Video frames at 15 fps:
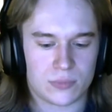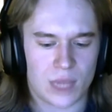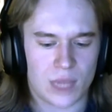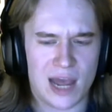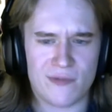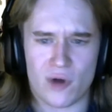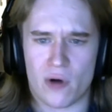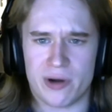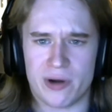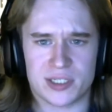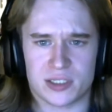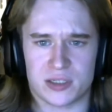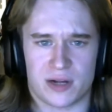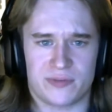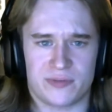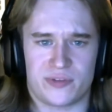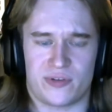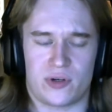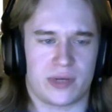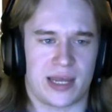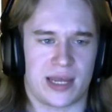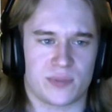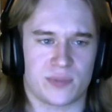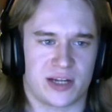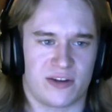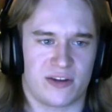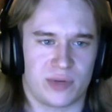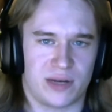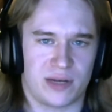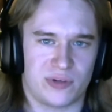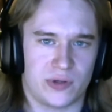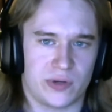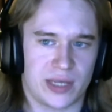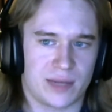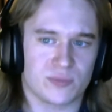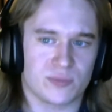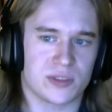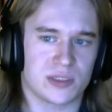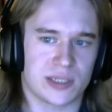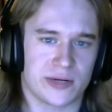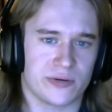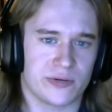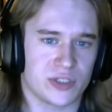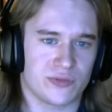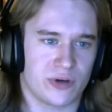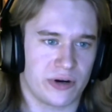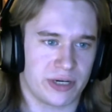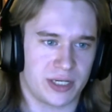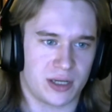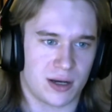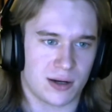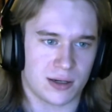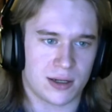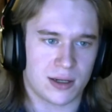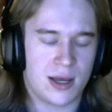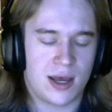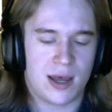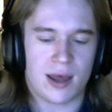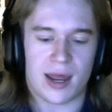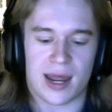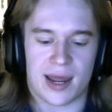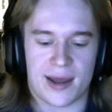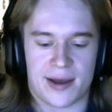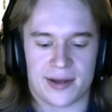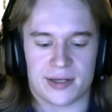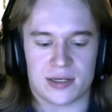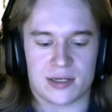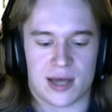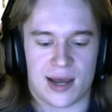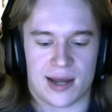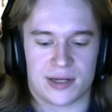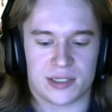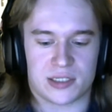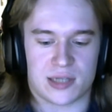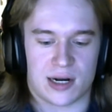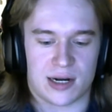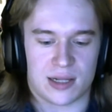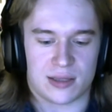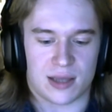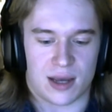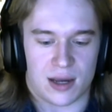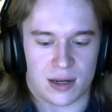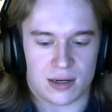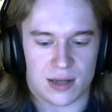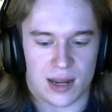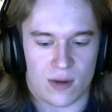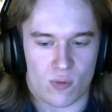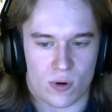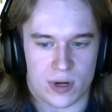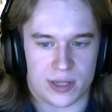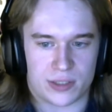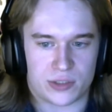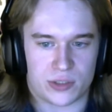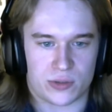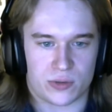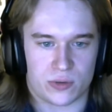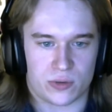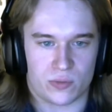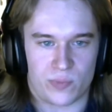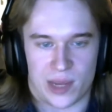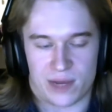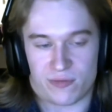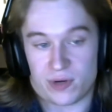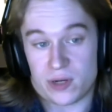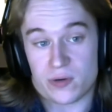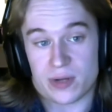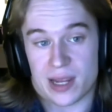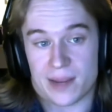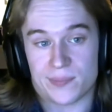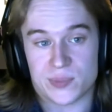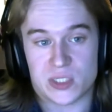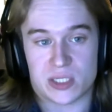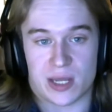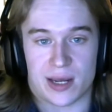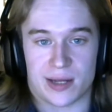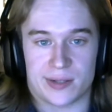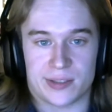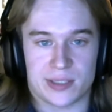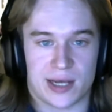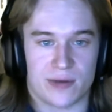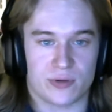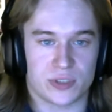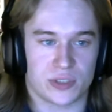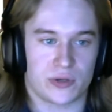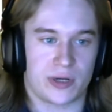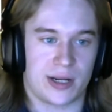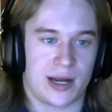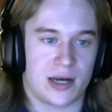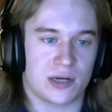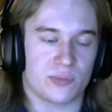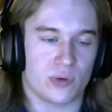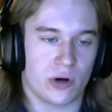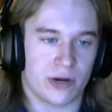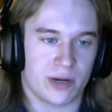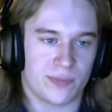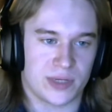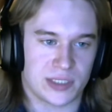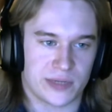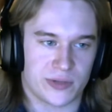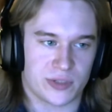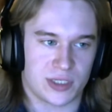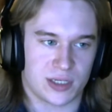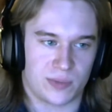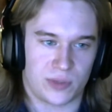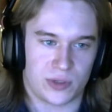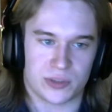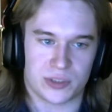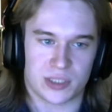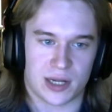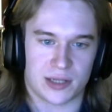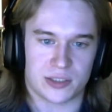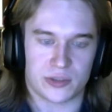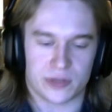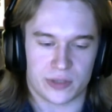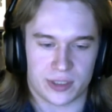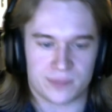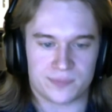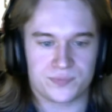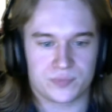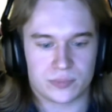I've always loved video games. Like I've played video games since I was very young. And I decided that I wanted to make video games. And I was learning how to program because I was a computer science student.